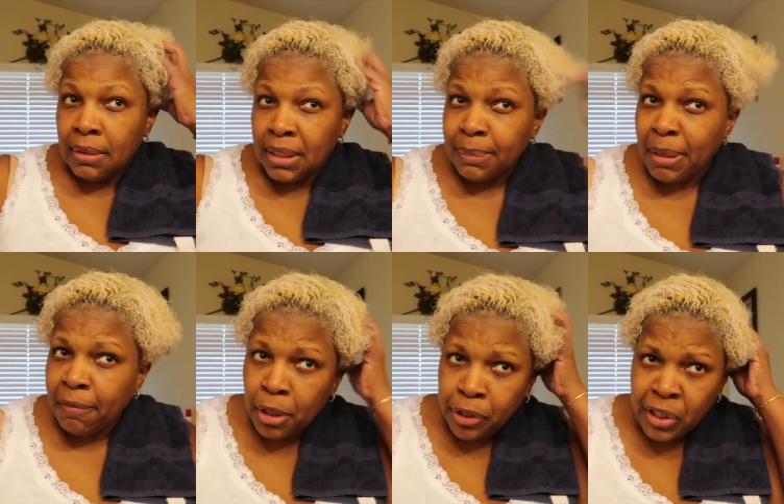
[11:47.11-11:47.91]
That's my
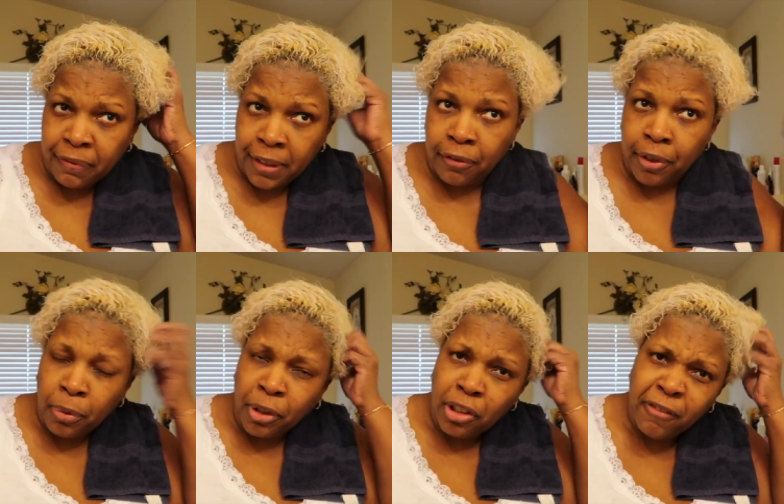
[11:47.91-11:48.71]
mother's favorite
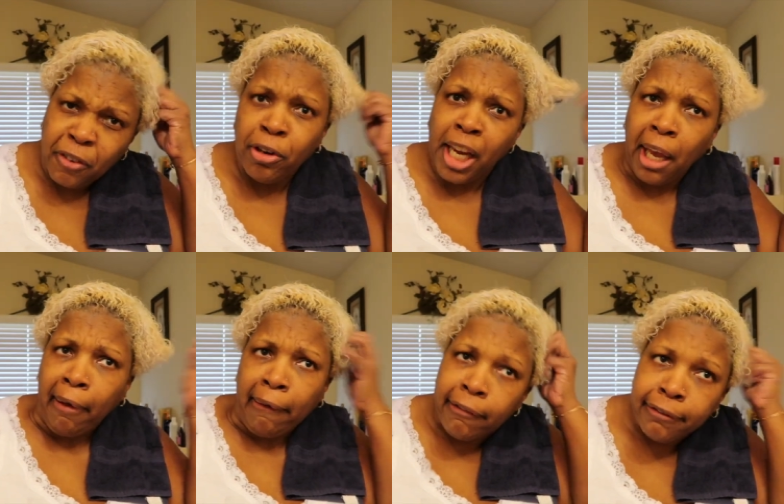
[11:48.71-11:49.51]
word. For real,
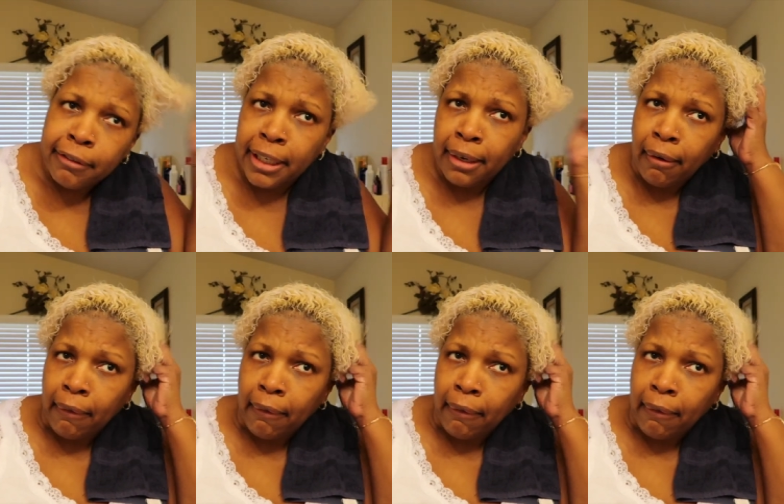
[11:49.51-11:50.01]
for real.